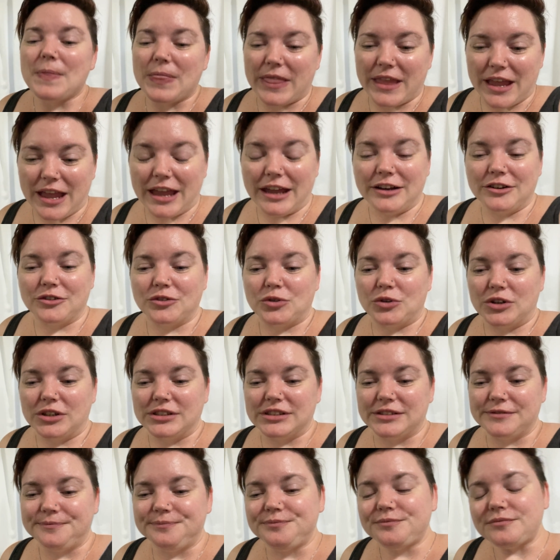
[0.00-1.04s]
And of
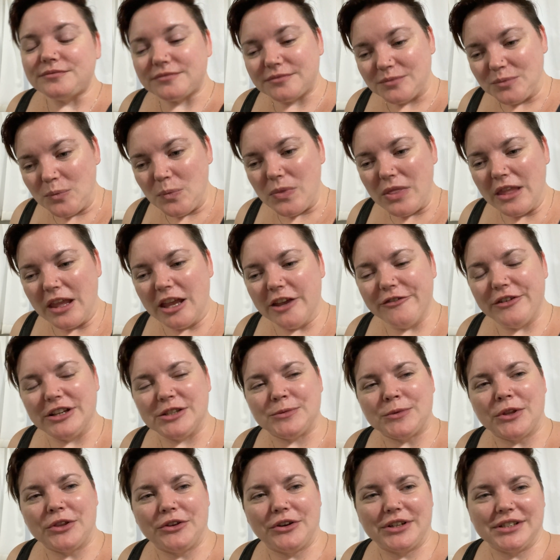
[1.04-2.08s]
course, if I
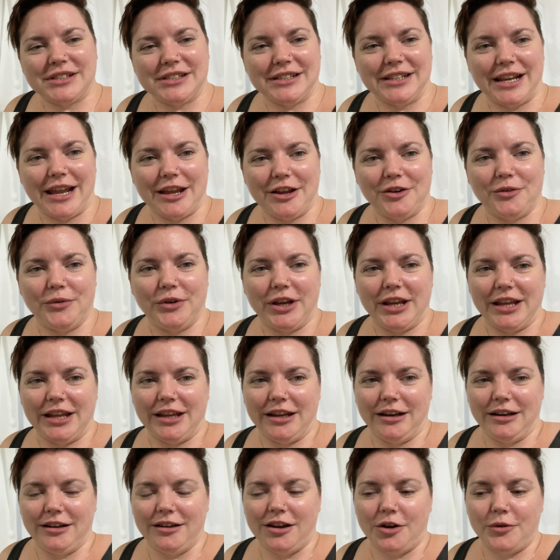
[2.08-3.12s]
spend the rest of the night
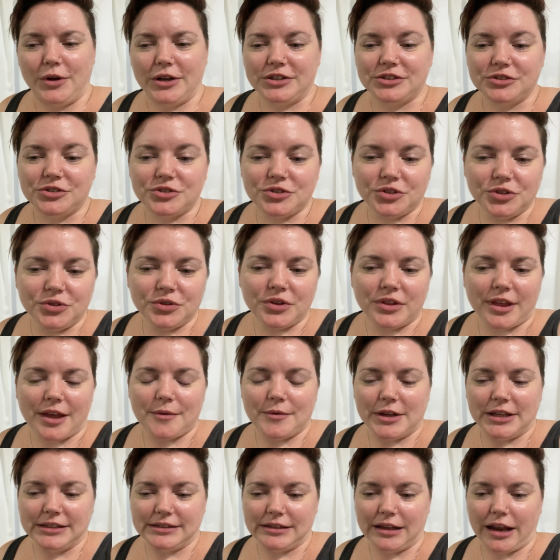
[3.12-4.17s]
reading A Restless Truth, that
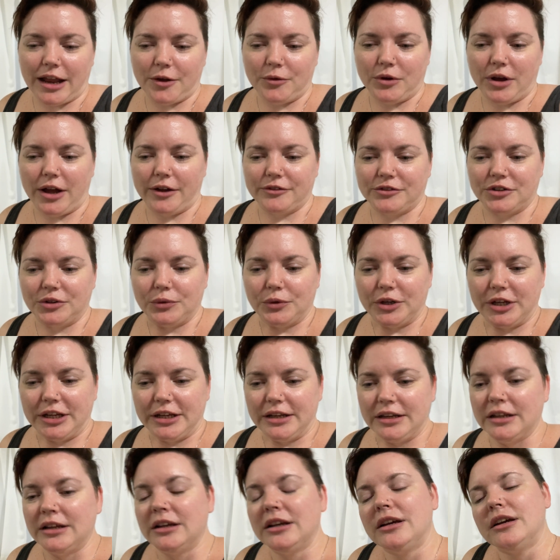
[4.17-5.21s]
means that I will have to
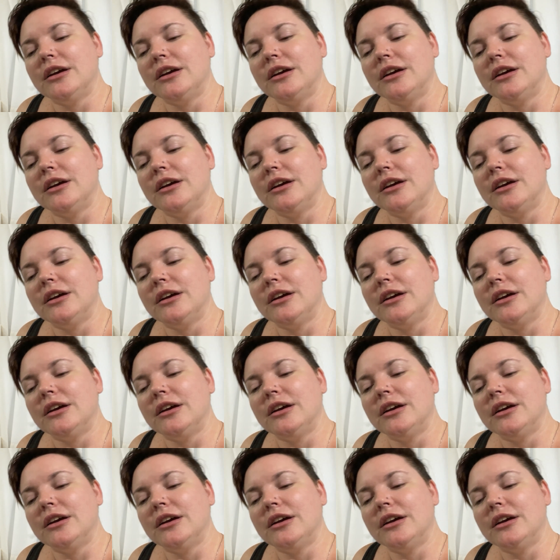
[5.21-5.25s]
read